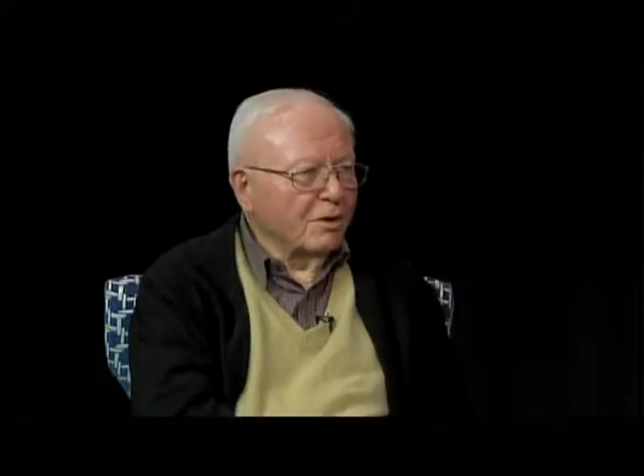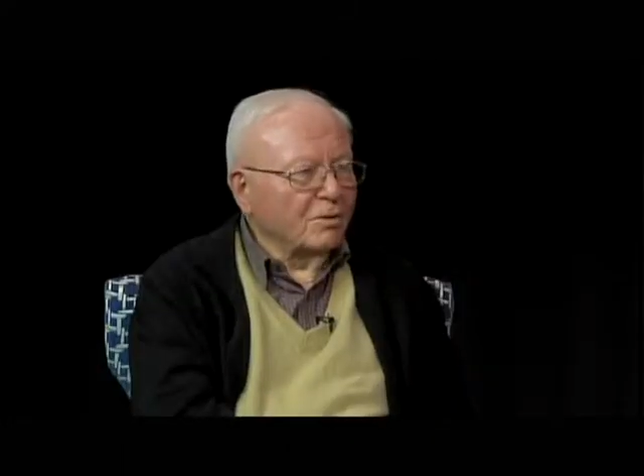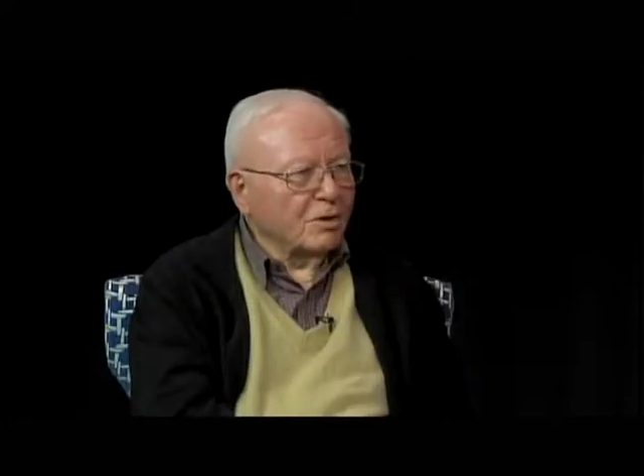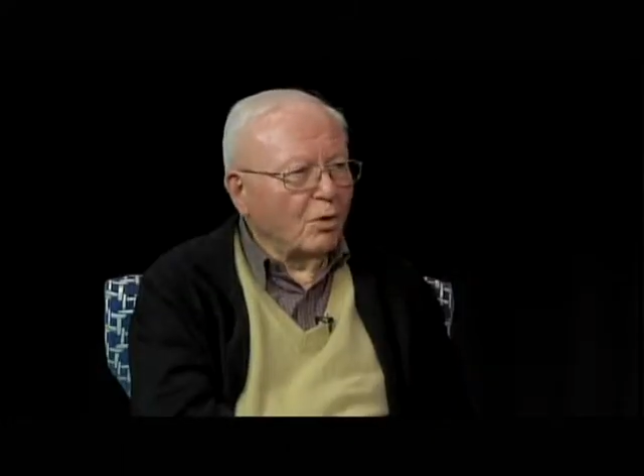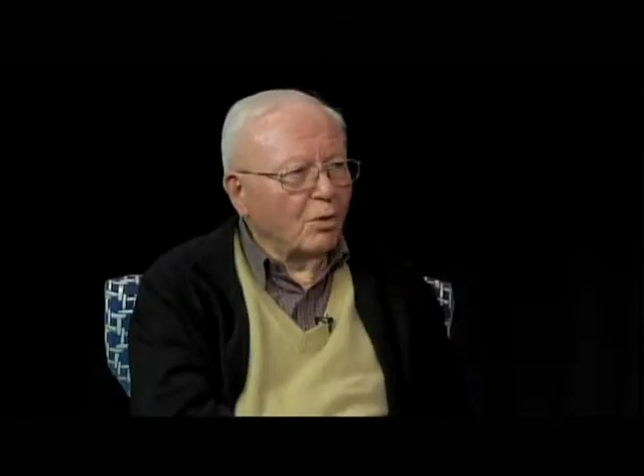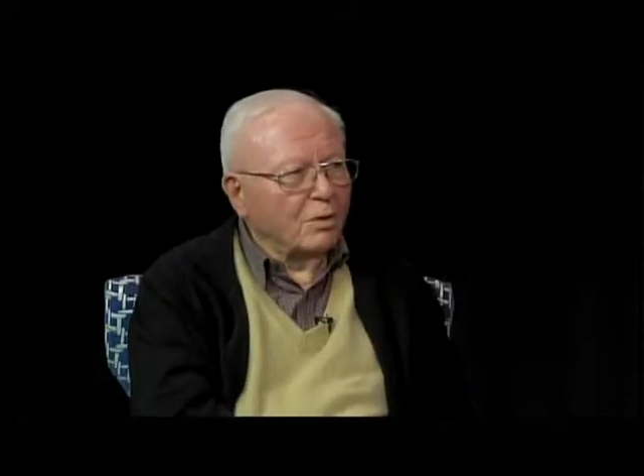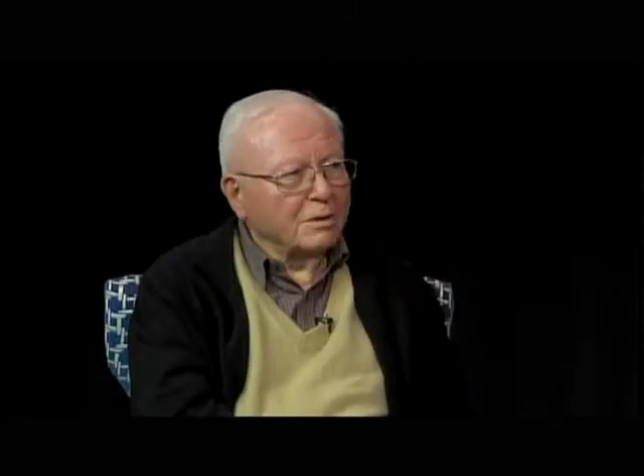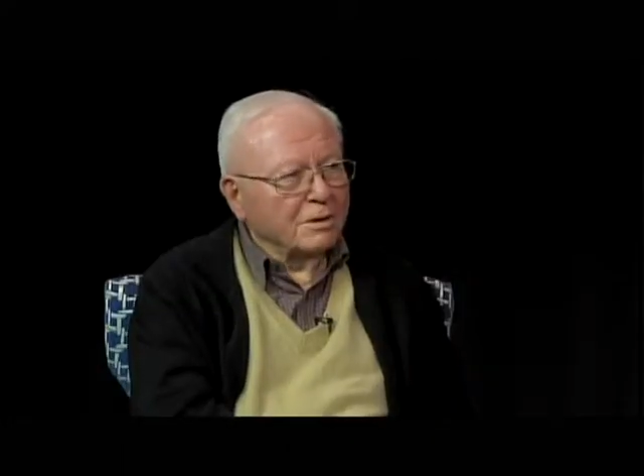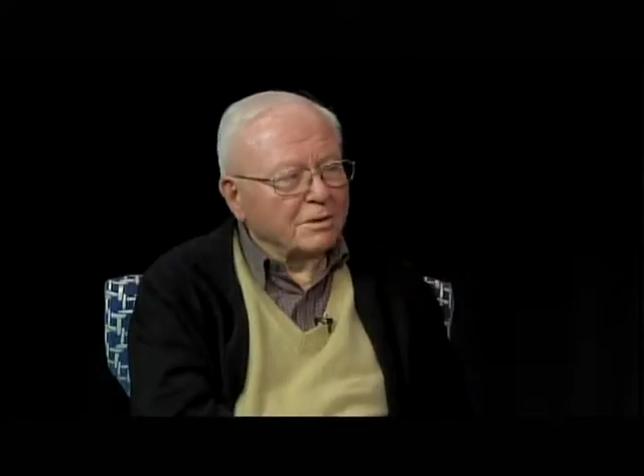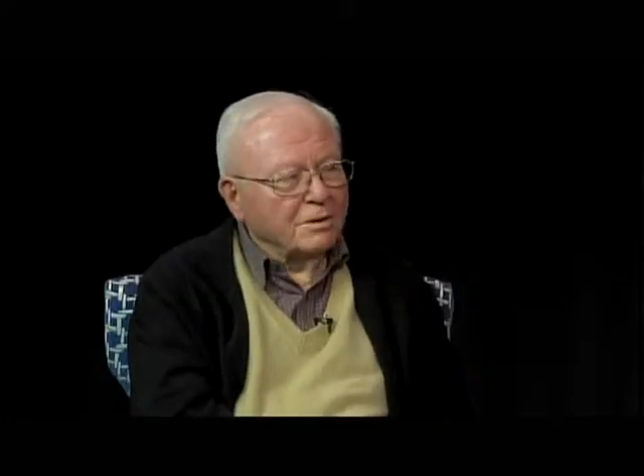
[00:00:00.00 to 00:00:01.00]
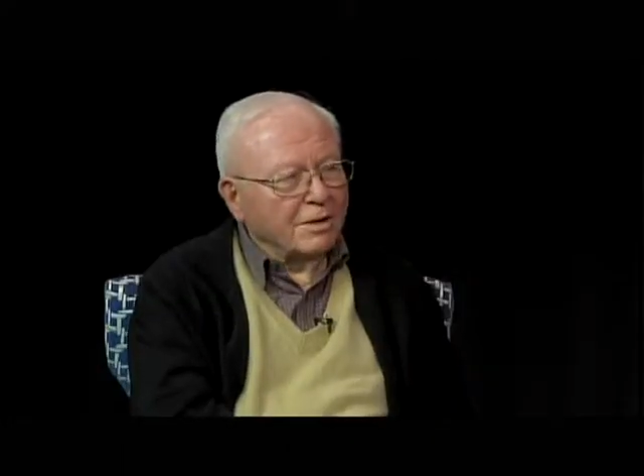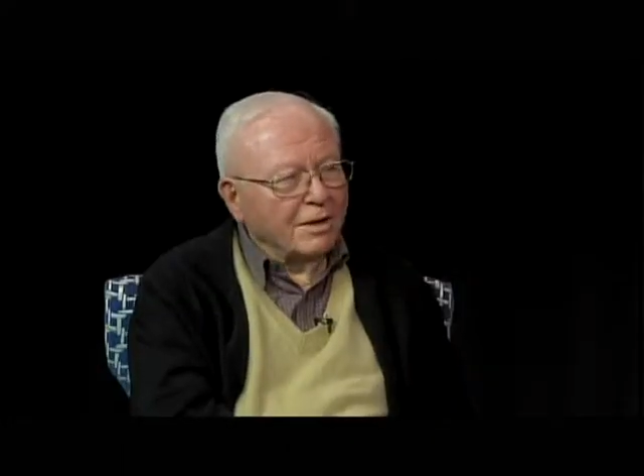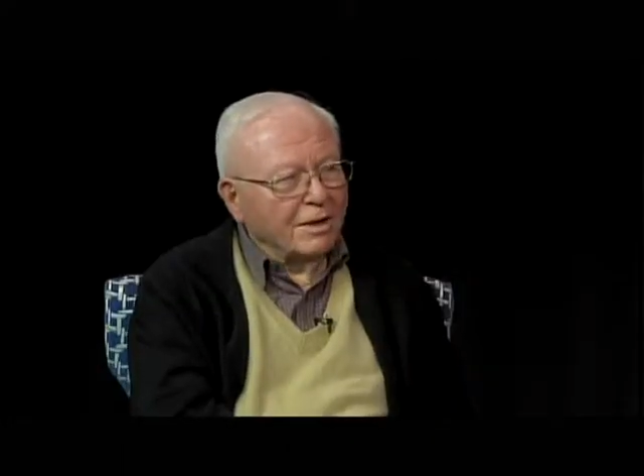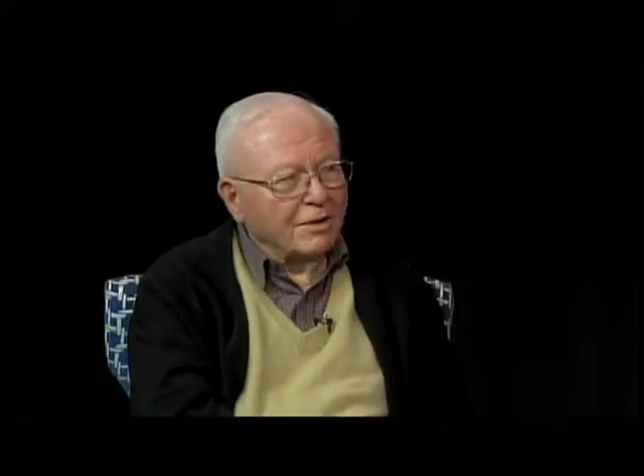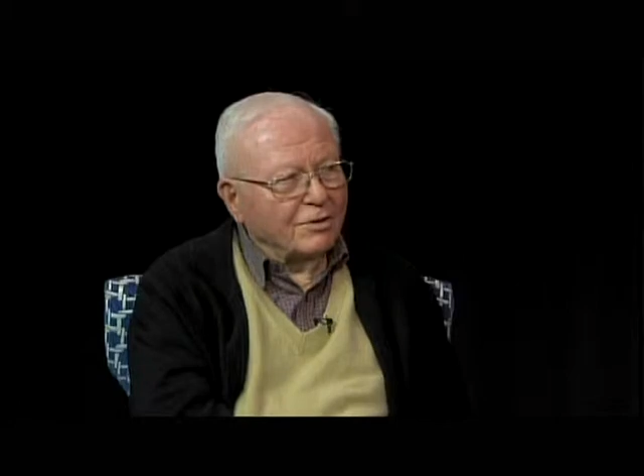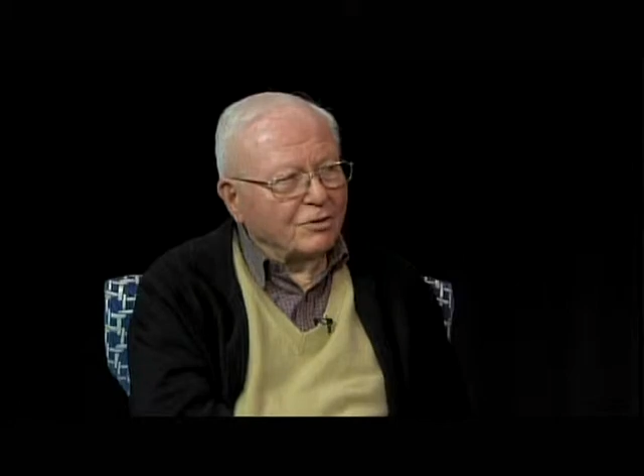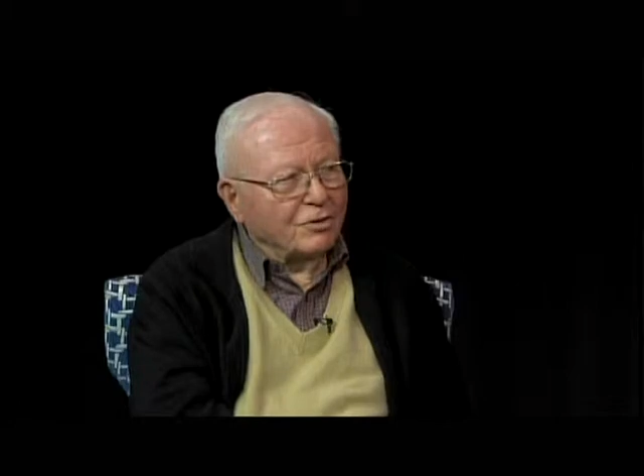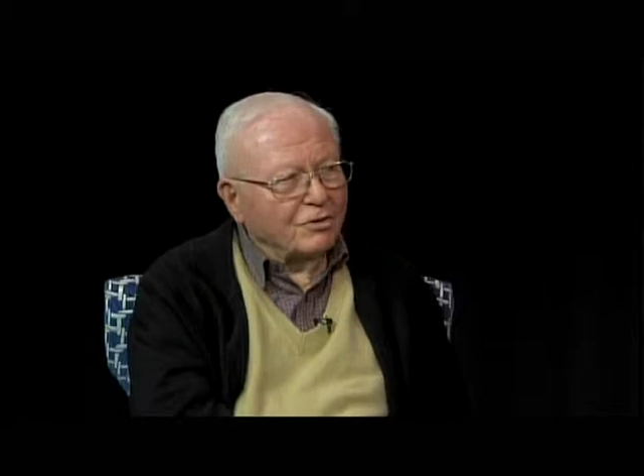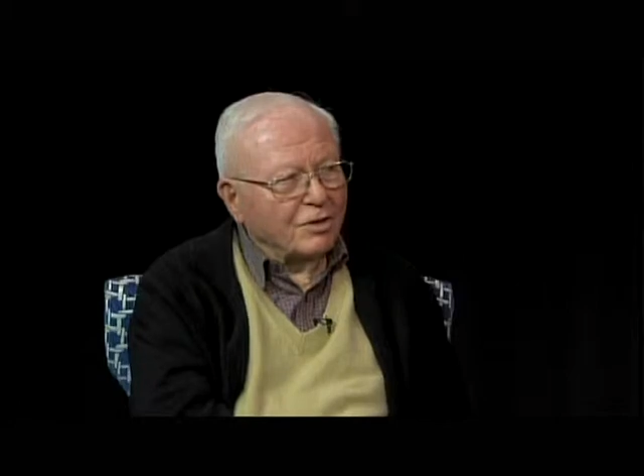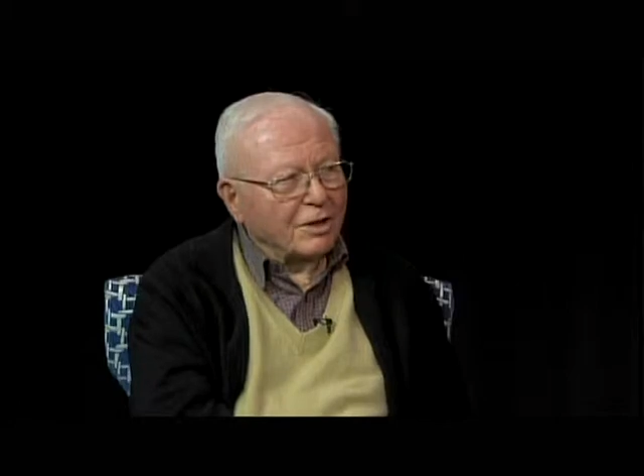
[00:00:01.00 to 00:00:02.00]
cold chilly. And,
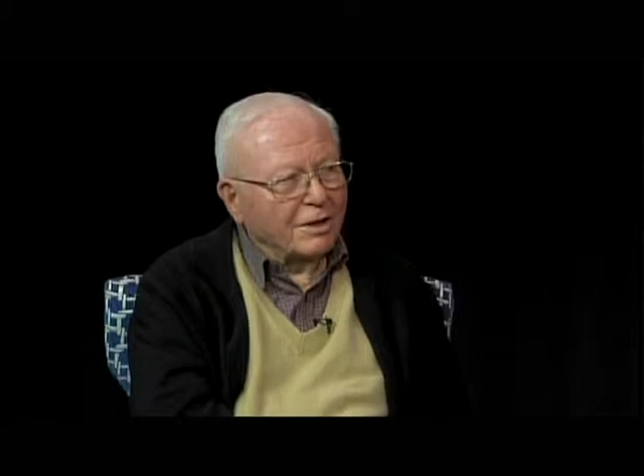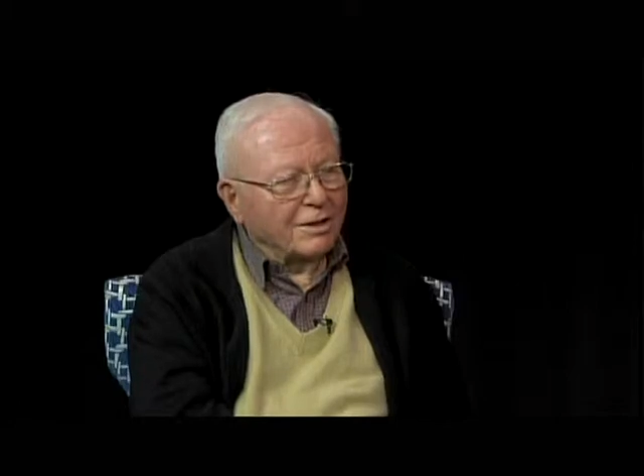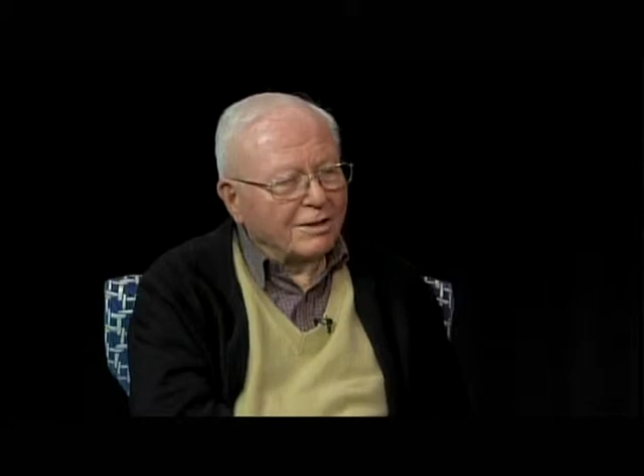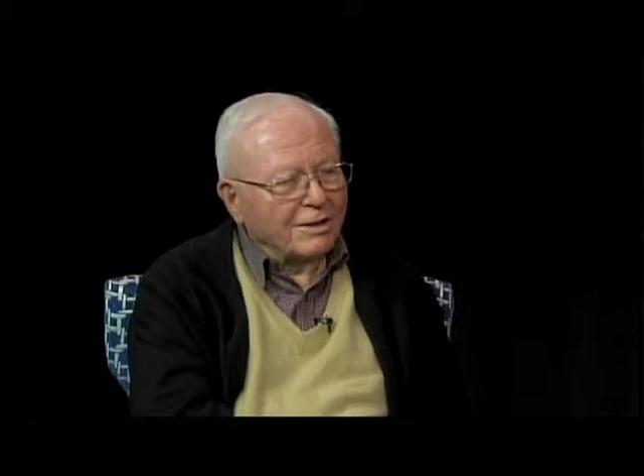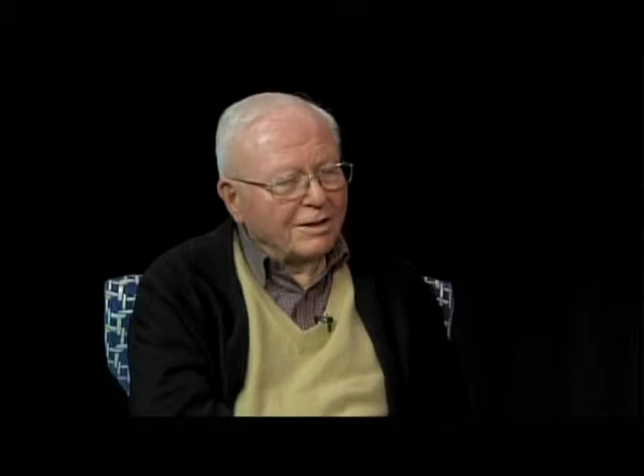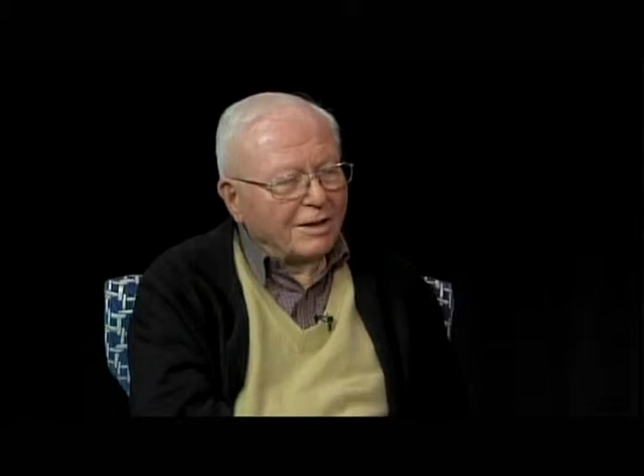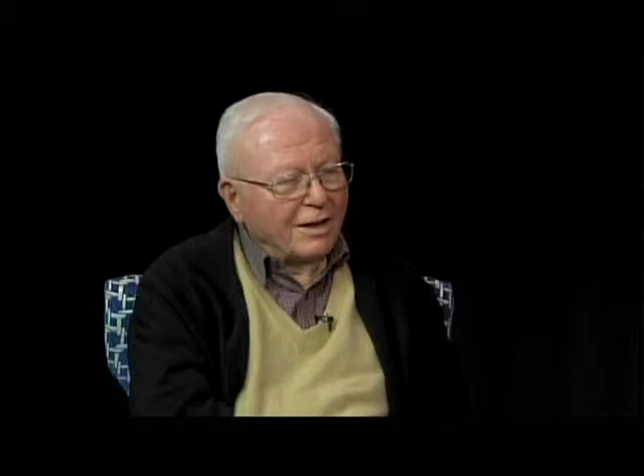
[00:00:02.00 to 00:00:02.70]
and chilly. Yep.